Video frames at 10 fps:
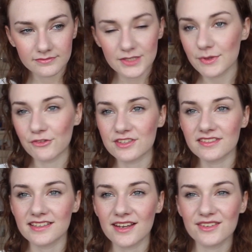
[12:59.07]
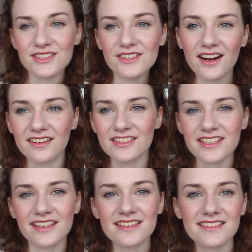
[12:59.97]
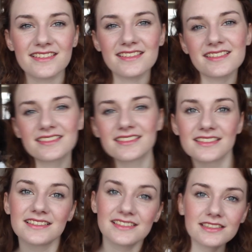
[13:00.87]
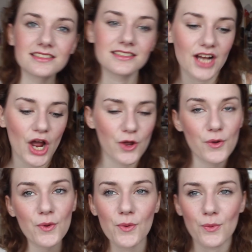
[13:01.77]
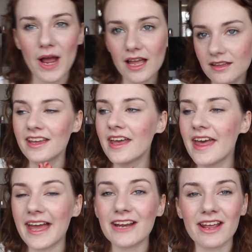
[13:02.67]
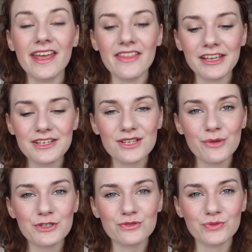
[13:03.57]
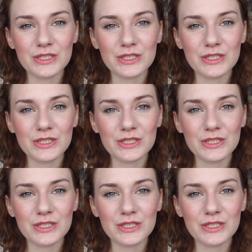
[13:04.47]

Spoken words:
spend the rest of the day with two coloured cheeks. Oh wow. Anyway, thank you so much for